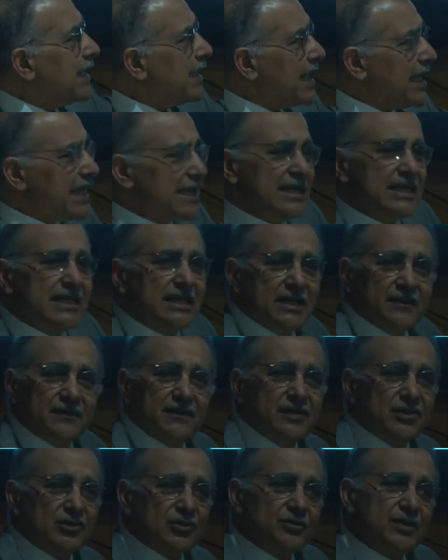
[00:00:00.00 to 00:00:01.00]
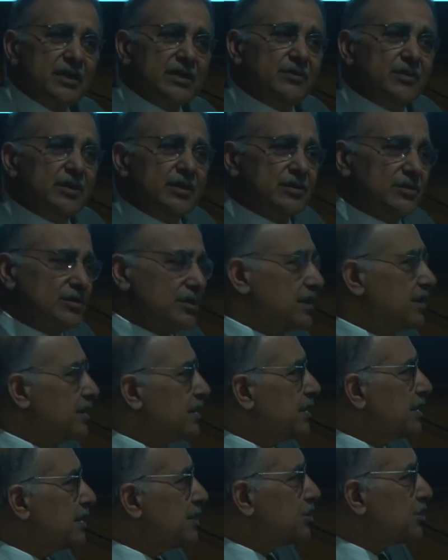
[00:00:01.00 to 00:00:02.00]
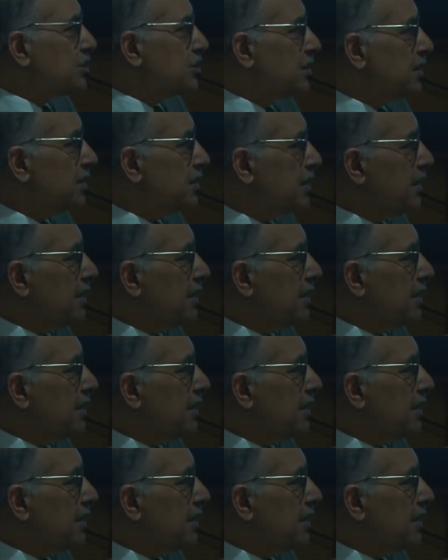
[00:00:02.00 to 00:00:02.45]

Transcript: any given treatment or condition,